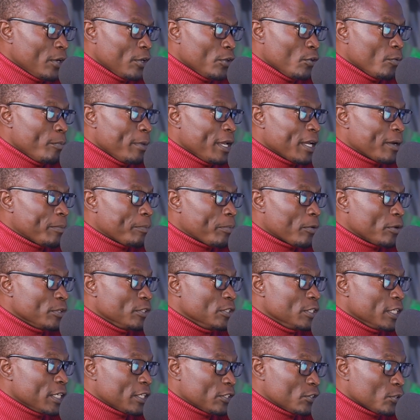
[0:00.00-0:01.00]
you make
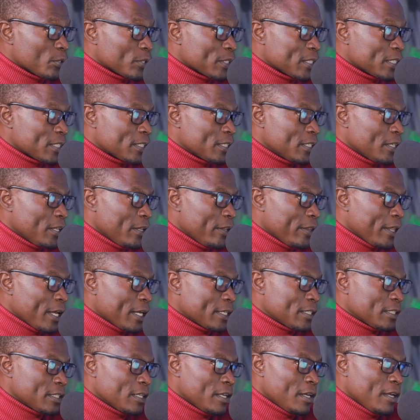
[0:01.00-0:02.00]
projections
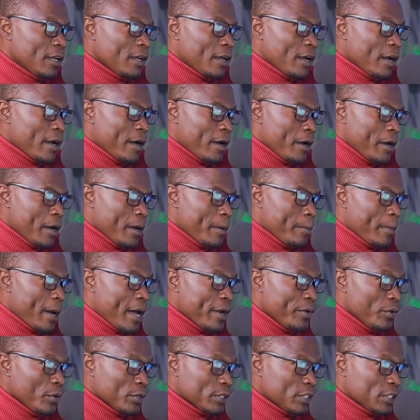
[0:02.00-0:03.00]
that
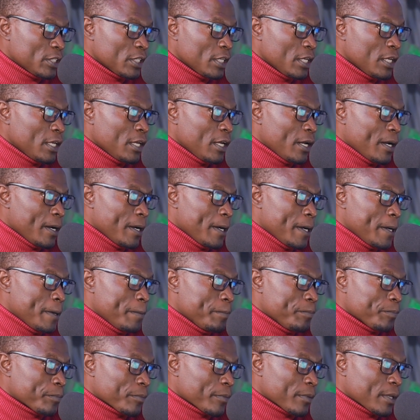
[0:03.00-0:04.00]
are not
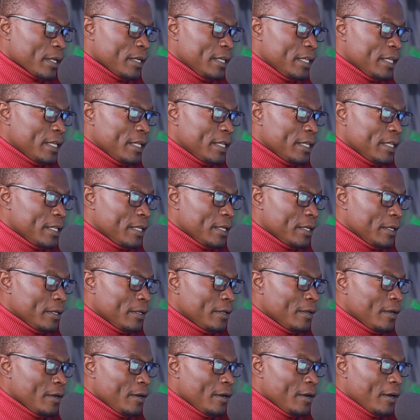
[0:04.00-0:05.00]

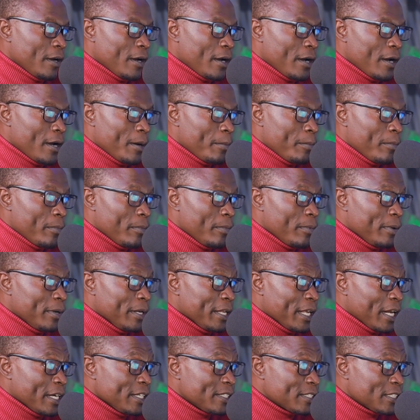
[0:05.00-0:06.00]
really
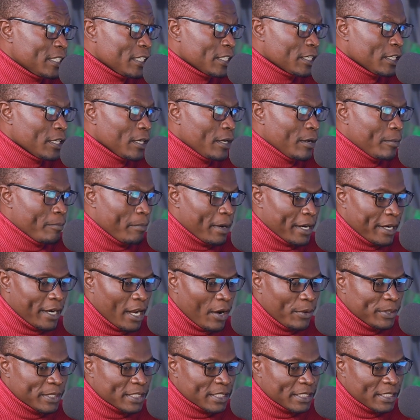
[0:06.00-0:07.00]
realistic, but
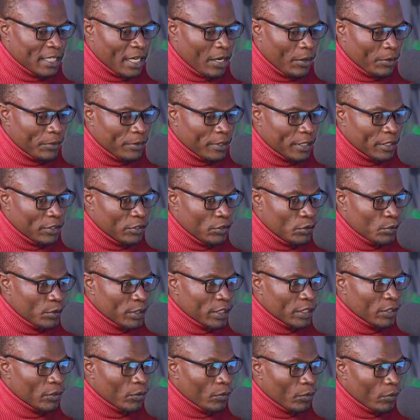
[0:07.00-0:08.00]
now it's the
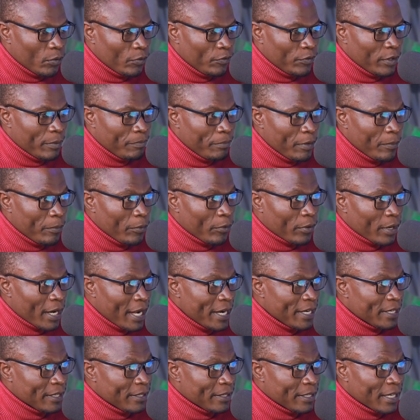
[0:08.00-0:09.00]
duty of the people
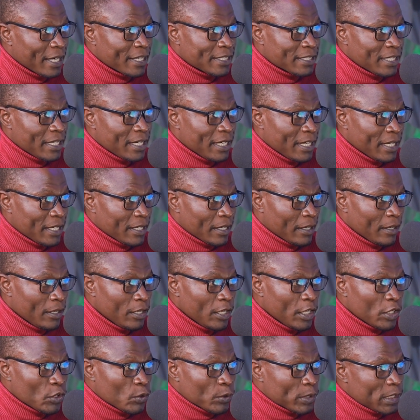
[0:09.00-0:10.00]
running the accelerator
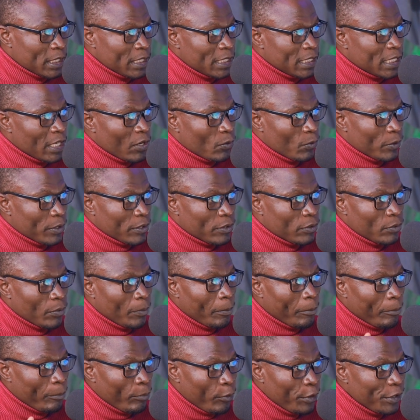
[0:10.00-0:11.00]
to sit down with you
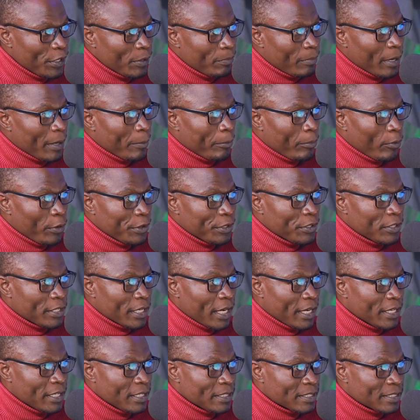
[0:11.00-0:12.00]
point by point
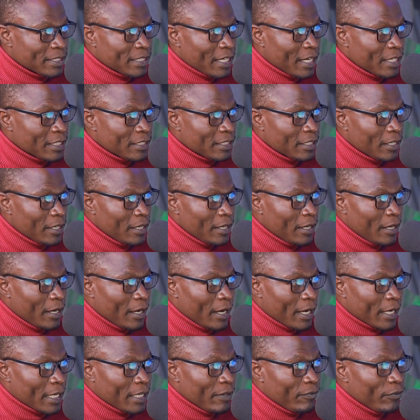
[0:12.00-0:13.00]
and start
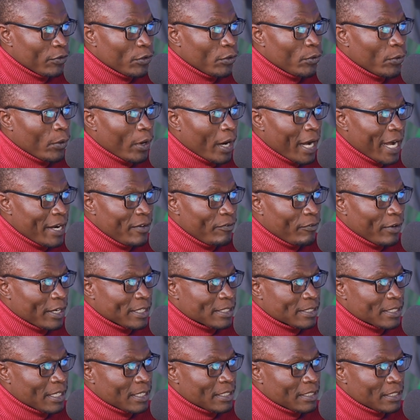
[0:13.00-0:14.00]
giving you
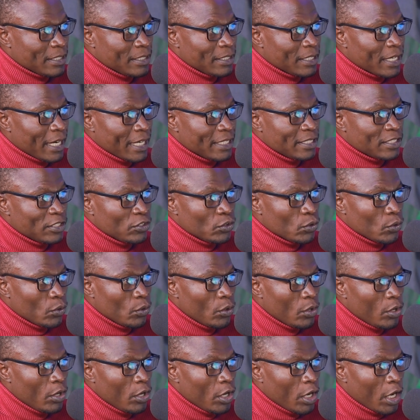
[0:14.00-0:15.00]
advice that guides you
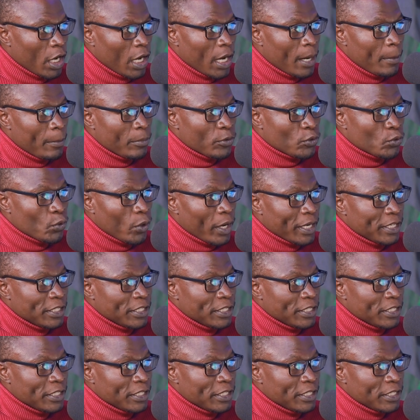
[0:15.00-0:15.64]
to